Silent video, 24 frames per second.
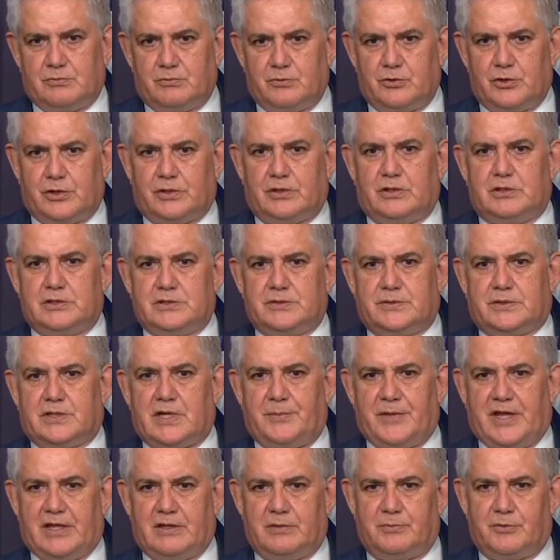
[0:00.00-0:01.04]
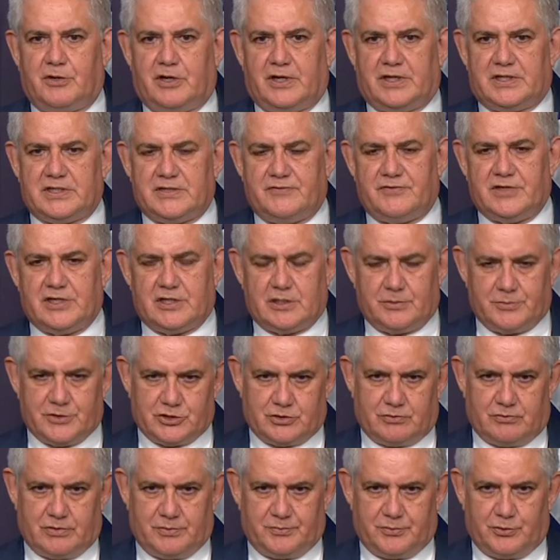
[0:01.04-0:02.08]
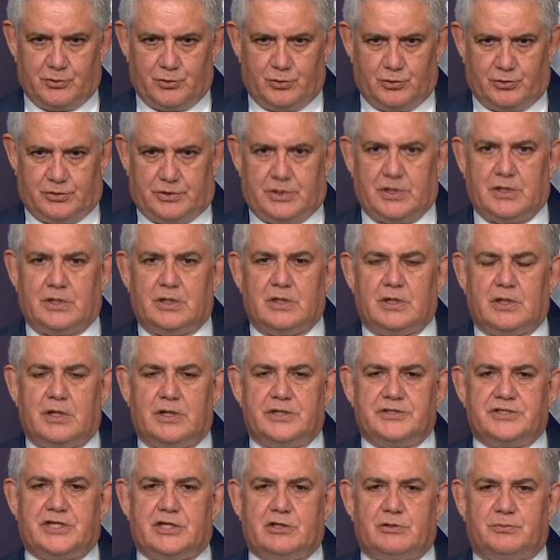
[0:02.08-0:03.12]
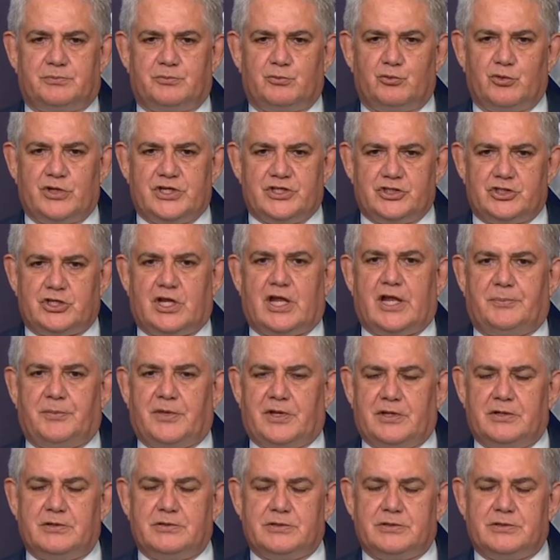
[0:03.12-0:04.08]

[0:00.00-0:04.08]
and the work that's come out of the Productivity Commission report has helped reshape.